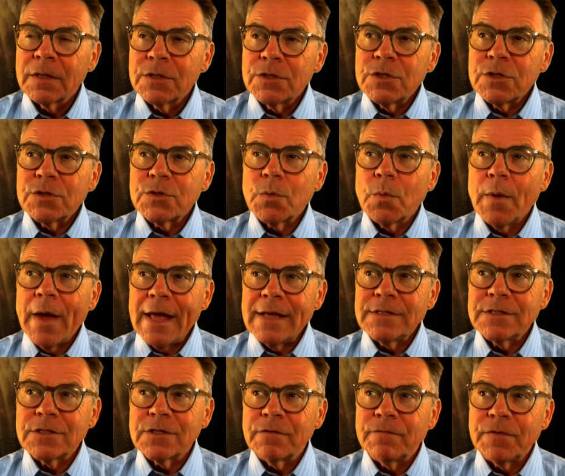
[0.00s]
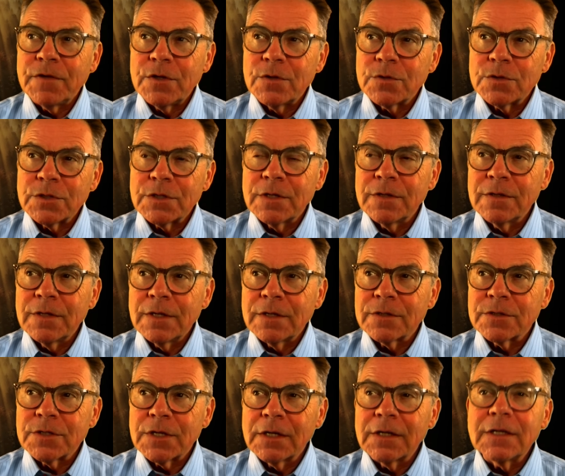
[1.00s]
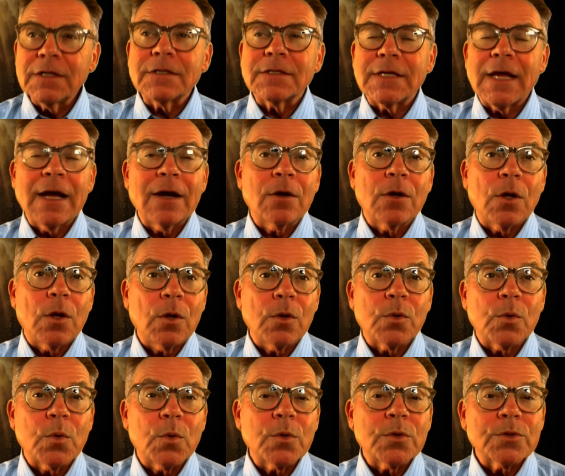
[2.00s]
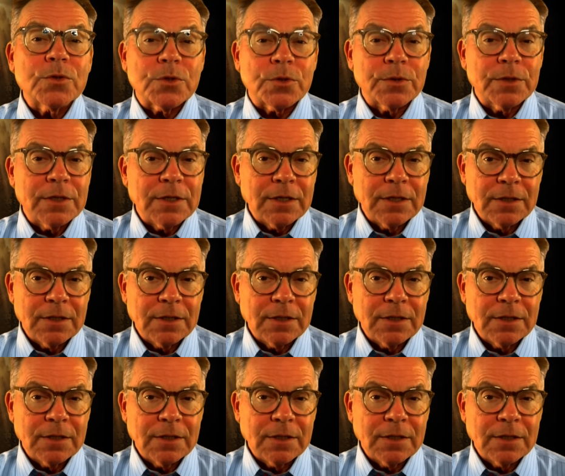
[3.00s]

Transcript: Just west of Houston, there's a little town called Orchard,